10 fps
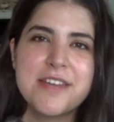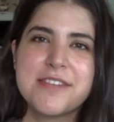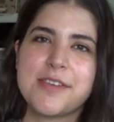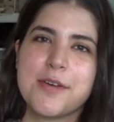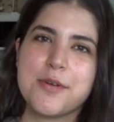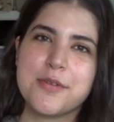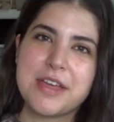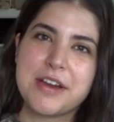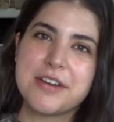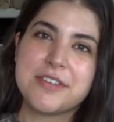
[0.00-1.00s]
So
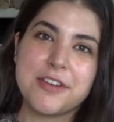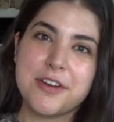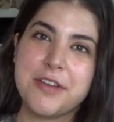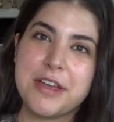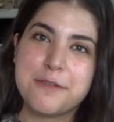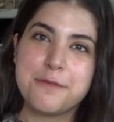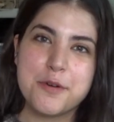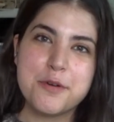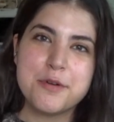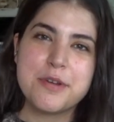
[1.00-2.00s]
they're serving
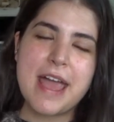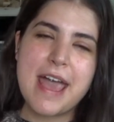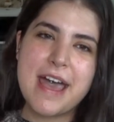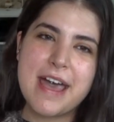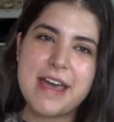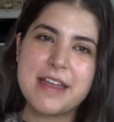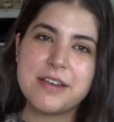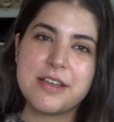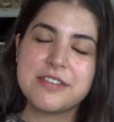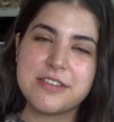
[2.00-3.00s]
food
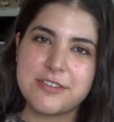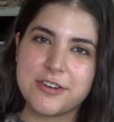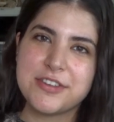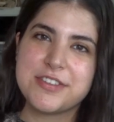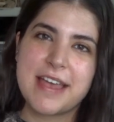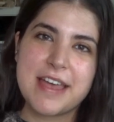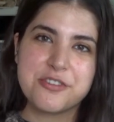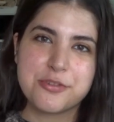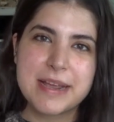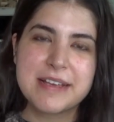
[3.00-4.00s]
and desserts and
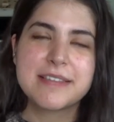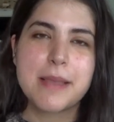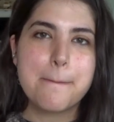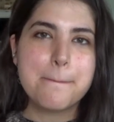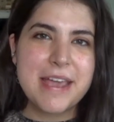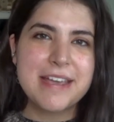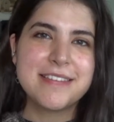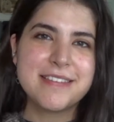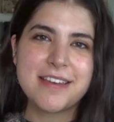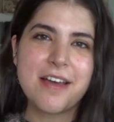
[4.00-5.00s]
drinks
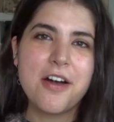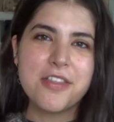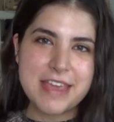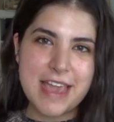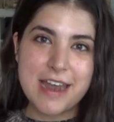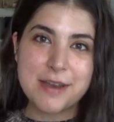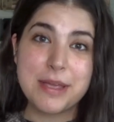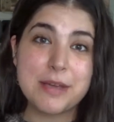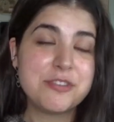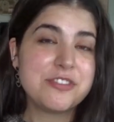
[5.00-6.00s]
based on the
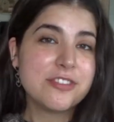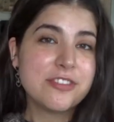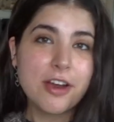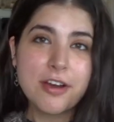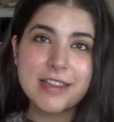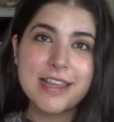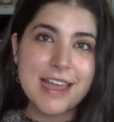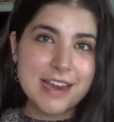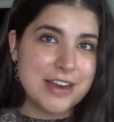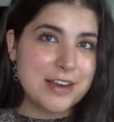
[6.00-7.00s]
anime, which is
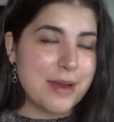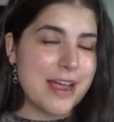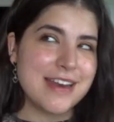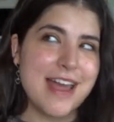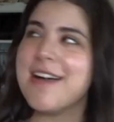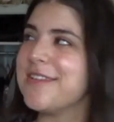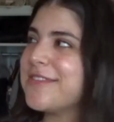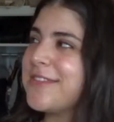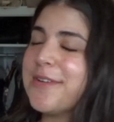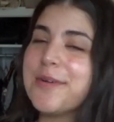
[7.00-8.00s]
currently airing right now.
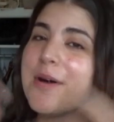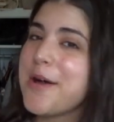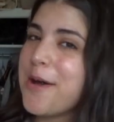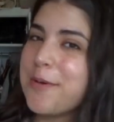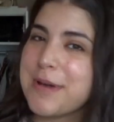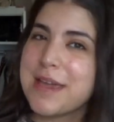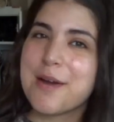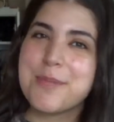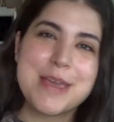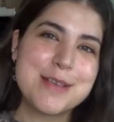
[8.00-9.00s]
So we
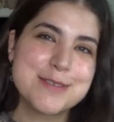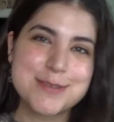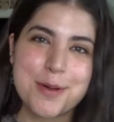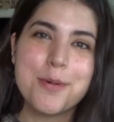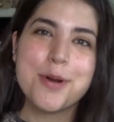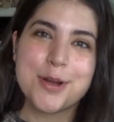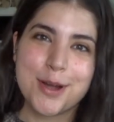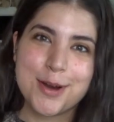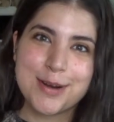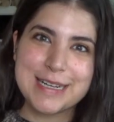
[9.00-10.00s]
are being so
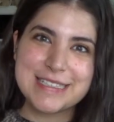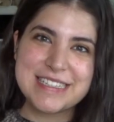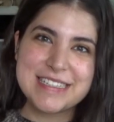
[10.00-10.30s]
current.